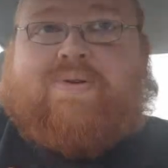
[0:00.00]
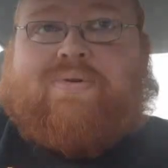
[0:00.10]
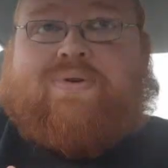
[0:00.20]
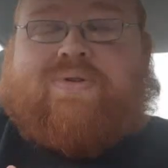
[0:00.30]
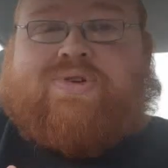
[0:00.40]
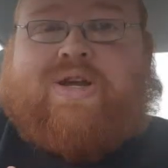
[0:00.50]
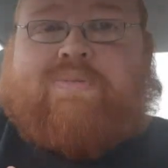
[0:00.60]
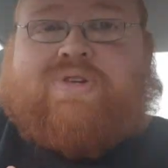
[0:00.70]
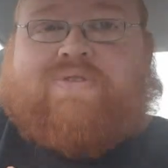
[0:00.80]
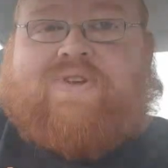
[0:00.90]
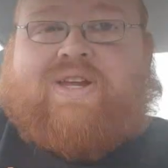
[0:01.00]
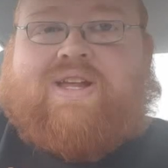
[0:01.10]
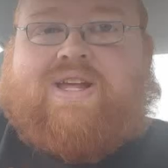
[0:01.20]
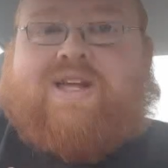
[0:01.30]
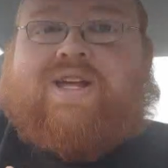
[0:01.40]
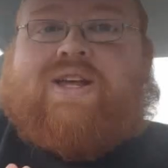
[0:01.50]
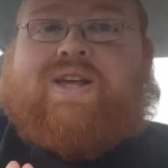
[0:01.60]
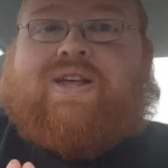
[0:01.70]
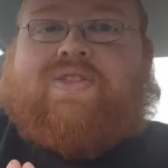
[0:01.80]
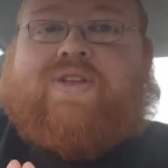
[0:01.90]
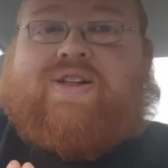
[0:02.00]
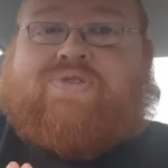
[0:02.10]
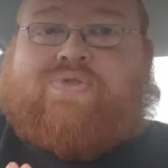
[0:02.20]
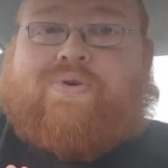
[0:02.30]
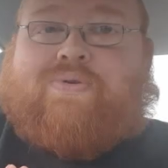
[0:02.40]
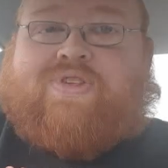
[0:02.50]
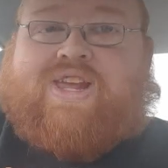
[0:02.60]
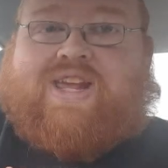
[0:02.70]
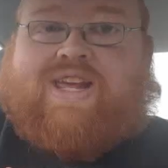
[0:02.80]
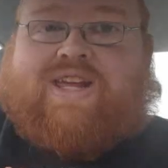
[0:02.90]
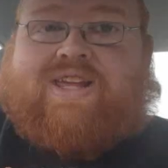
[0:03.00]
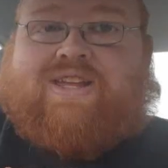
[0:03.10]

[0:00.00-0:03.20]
would ruin the shapeshifting, that's true seeing.